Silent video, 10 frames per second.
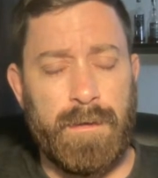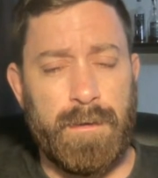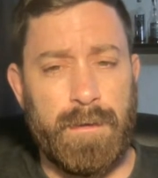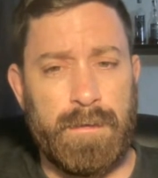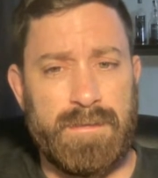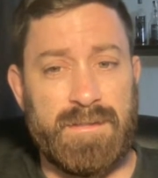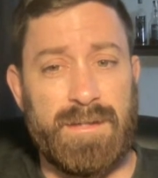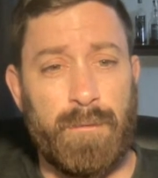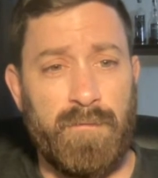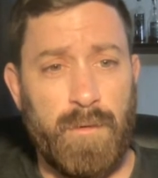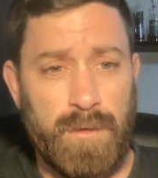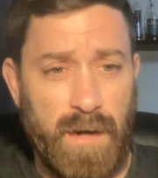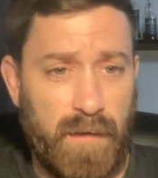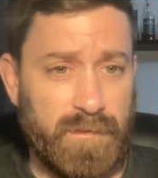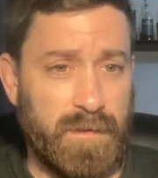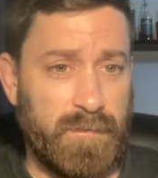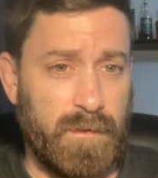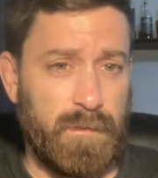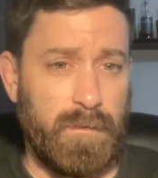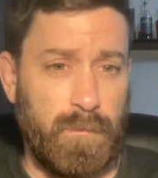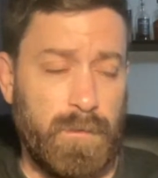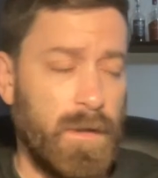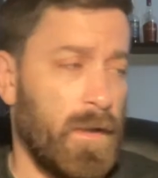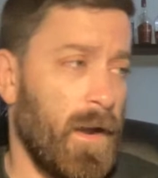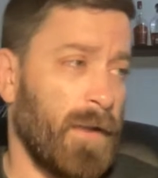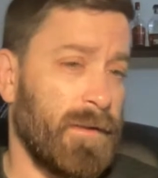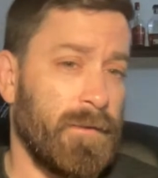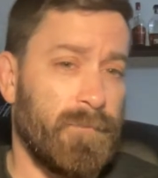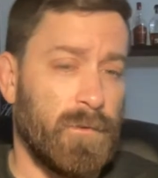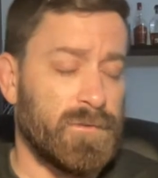to see what Volkanovski is going to do. I think if